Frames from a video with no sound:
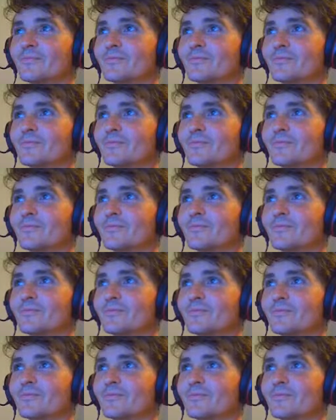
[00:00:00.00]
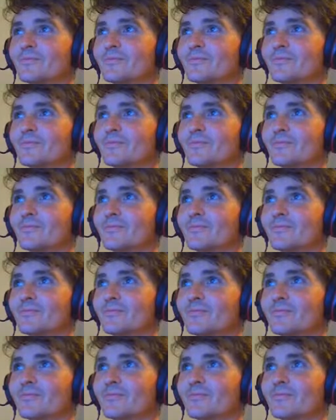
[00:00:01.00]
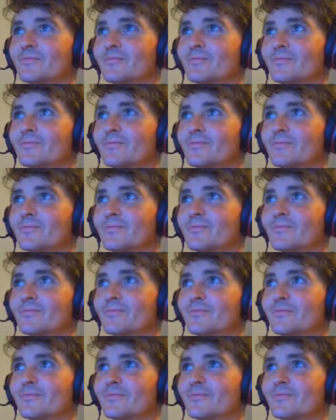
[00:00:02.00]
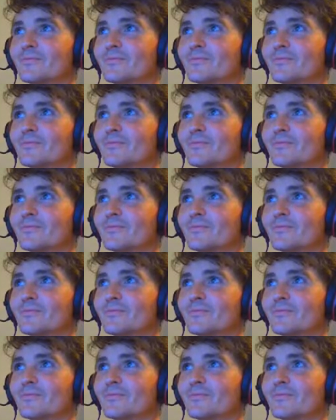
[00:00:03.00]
[no speech]